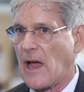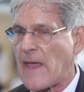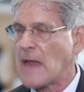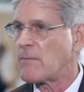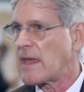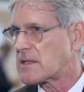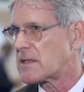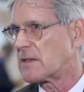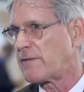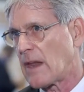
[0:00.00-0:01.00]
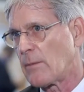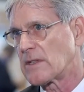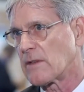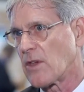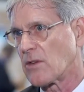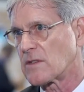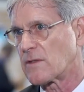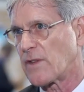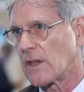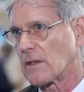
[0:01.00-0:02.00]
and that makes the development of
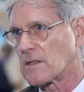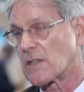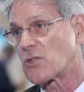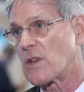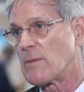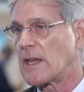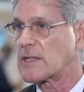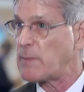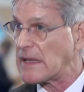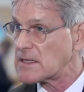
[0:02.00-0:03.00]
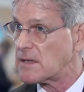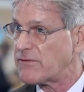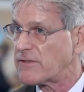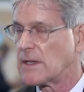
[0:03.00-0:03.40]
those fields extremely expensive,